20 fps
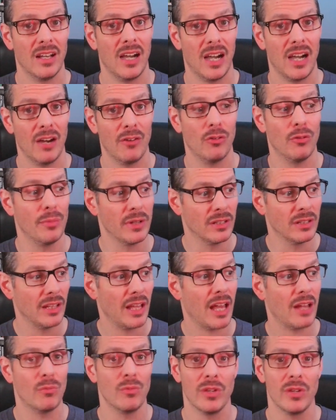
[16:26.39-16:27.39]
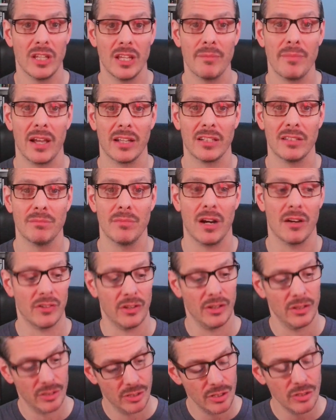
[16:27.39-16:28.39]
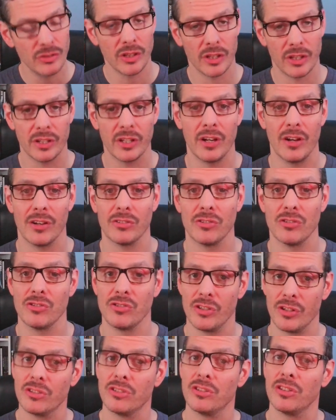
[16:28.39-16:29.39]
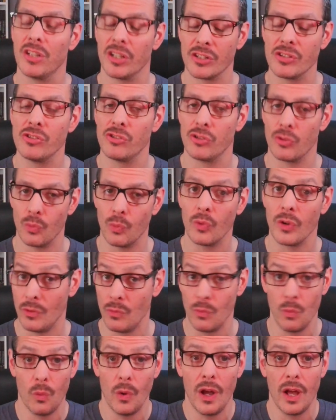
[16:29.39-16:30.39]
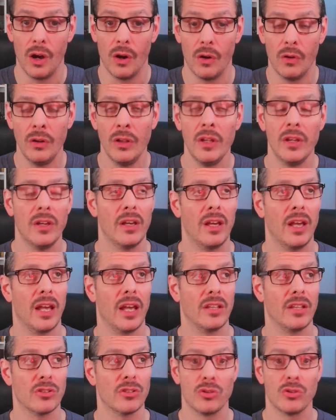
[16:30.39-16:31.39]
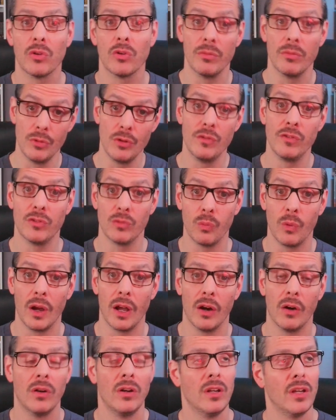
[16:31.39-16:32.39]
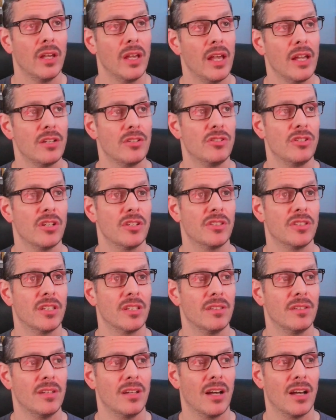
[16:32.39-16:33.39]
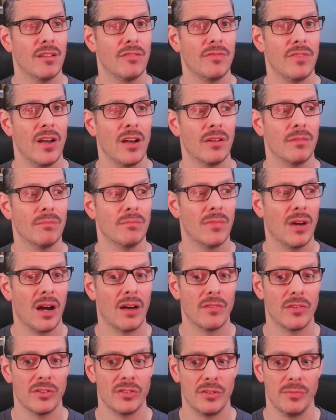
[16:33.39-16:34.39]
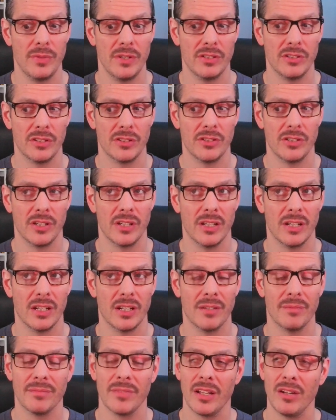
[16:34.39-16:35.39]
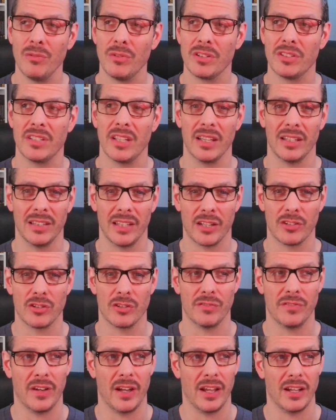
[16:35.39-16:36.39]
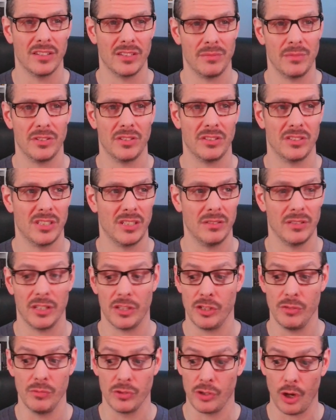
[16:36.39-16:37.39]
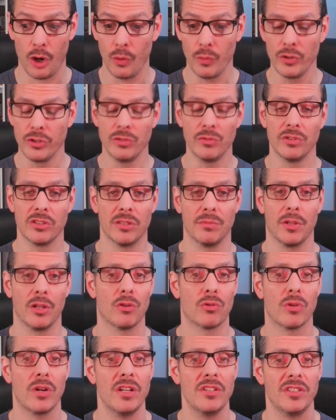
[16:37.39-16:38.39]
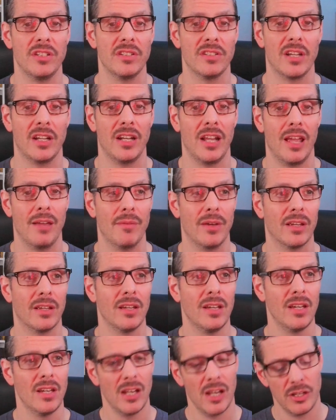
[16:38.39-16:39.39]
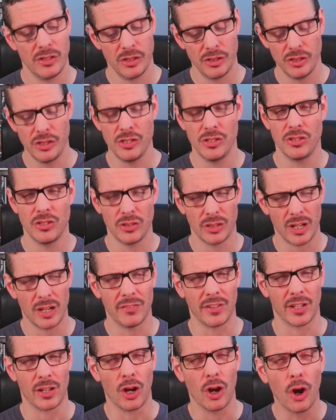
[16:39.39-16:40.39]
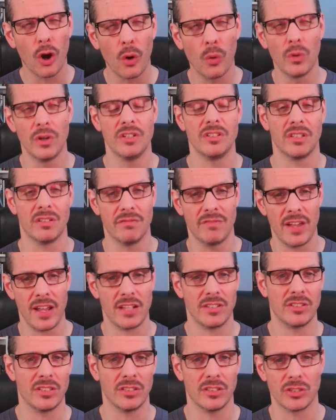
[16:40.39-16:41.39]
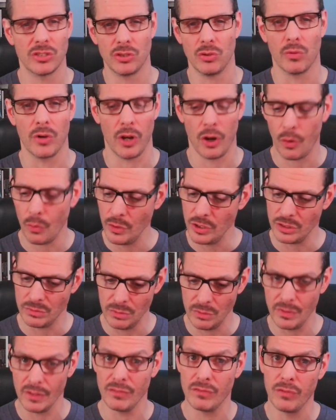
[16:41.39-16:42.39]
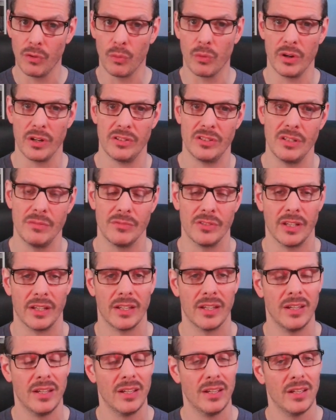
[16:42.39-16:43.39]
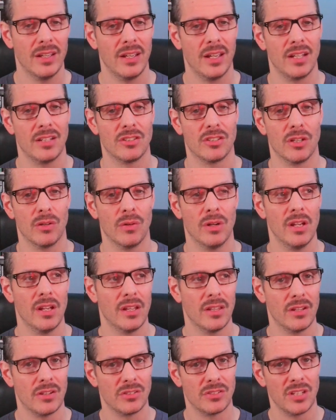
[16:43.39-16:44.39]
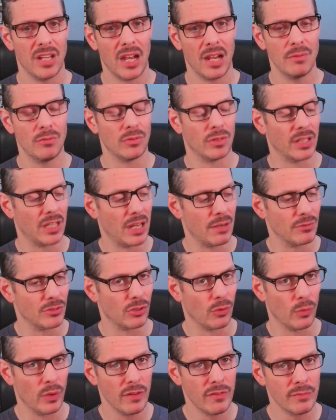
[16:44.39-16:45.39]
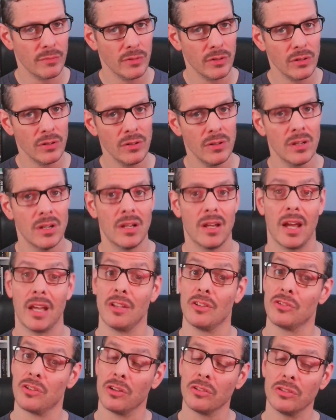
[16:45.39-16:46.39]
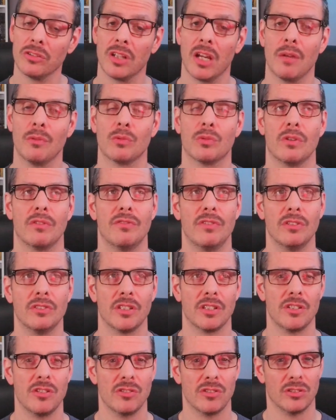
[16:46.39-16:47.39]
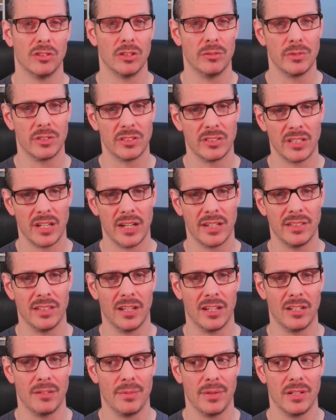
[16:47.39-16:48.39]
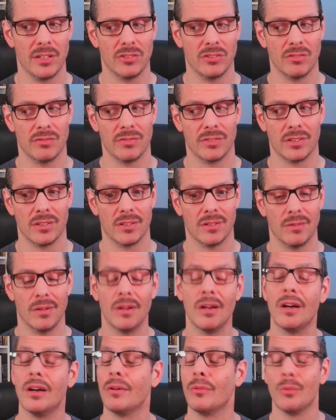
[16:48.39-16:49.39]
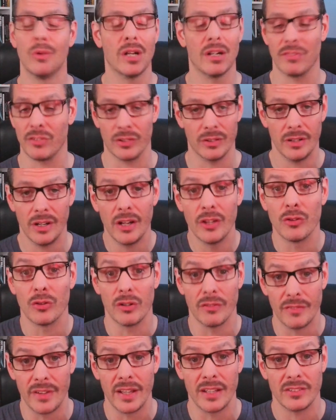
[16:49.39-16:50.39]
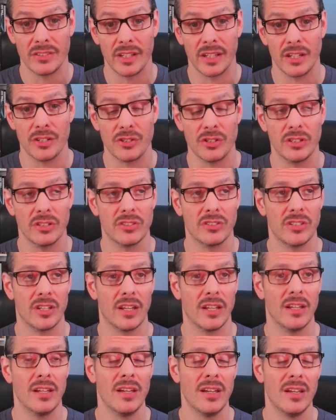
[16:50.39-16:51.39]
I will be glad when we get back to Mavra. Those other characters, their sections are written well, and their story moves well. It's just that I found Mavra to be such a um, I don't want to say electrifying, because that makes it seem like she was always doing something crazy and dynamic. It's just she's just kind of like always advancing the story, always moving forward, it seems like. And so there's times when the camera's away from her, and there's also times where it feels like she's a little bit sidelined because of, uh, uh, whatever, other events, I guess you could say